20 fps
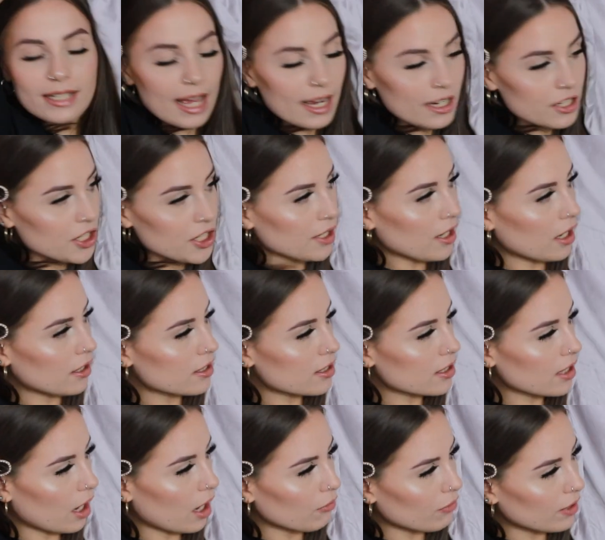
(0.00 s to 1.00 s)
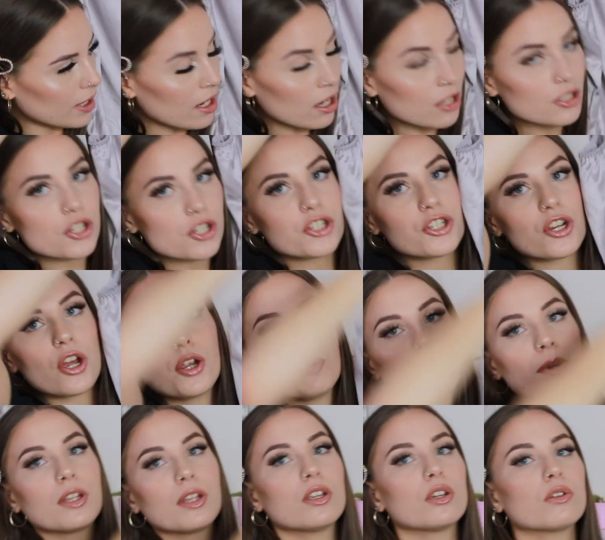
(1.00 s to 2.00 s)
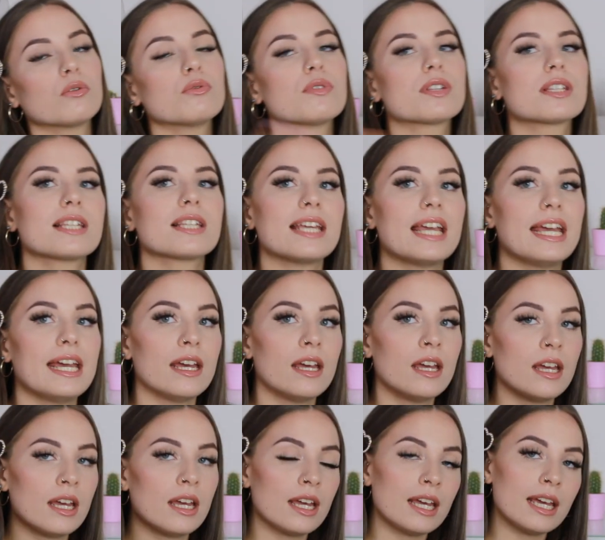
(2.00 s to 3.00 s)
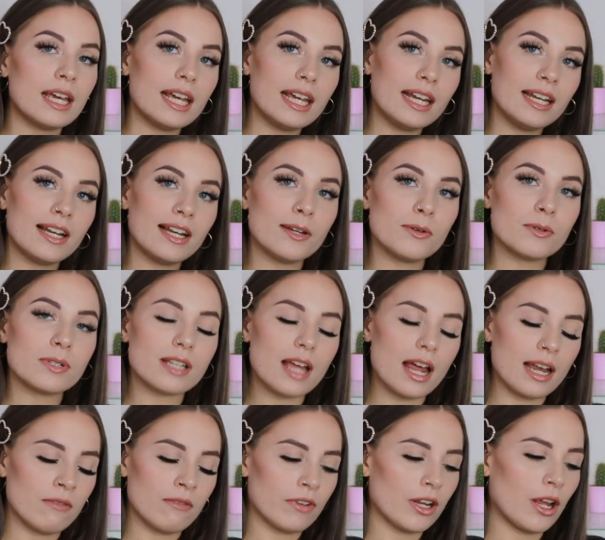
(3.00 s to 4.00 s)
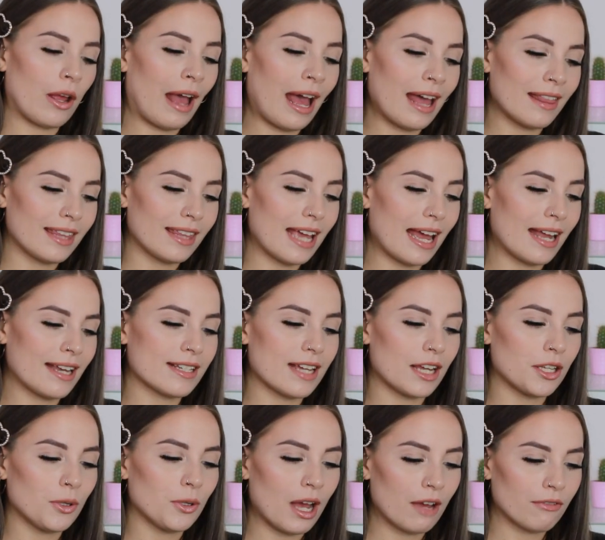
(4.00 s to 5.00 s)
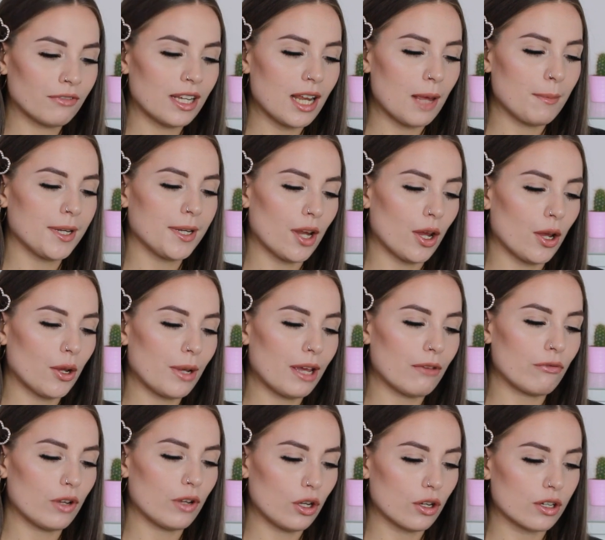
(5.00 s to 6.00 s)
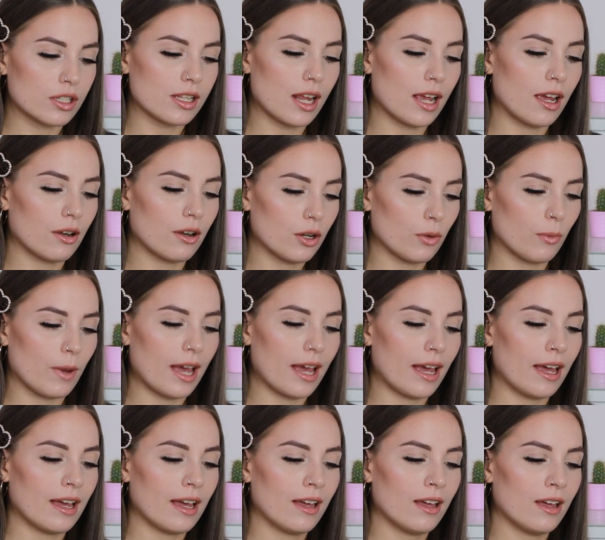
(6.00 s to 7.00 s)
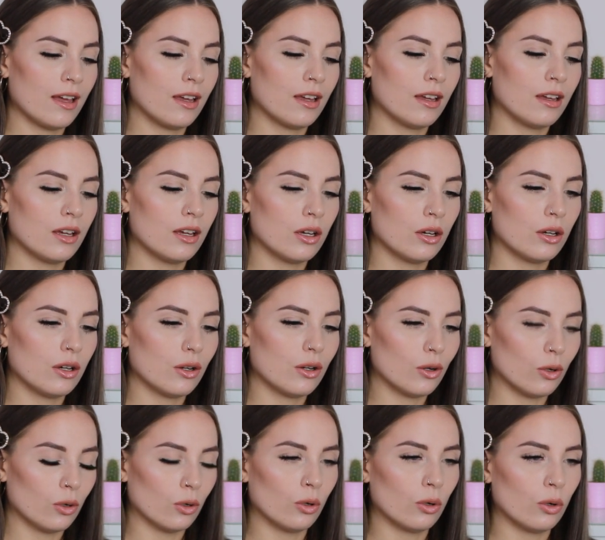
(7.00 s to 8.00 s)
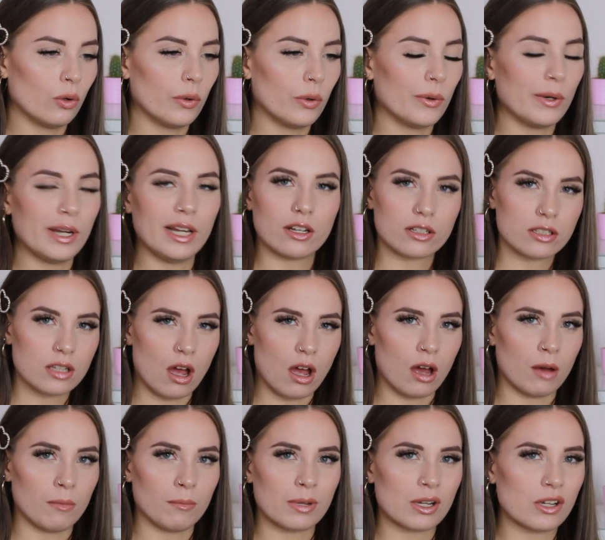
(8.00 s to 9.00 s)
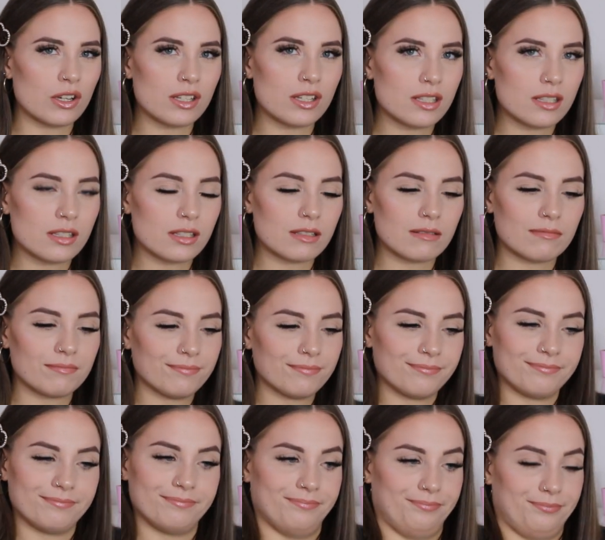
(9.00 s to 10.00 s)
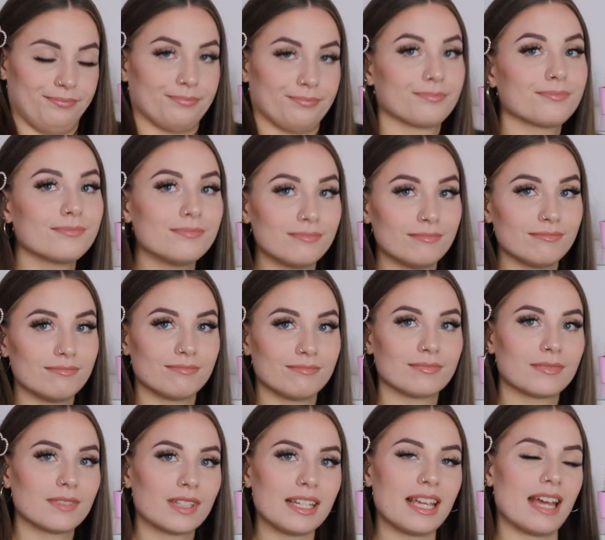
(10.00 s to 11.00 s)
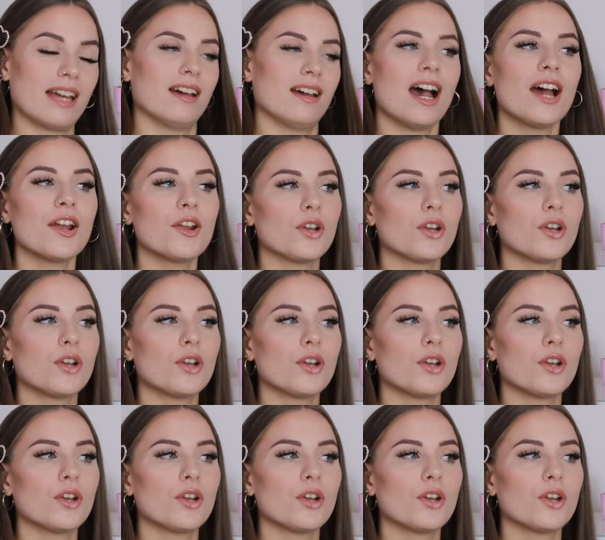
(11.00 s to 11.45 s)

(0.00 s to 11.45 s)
is actually an underskirt, really hard to show, but you'll see it in the little styling video at the end, and you'll have to let me know if it looks like underwear or it looks cotton, because yeah, I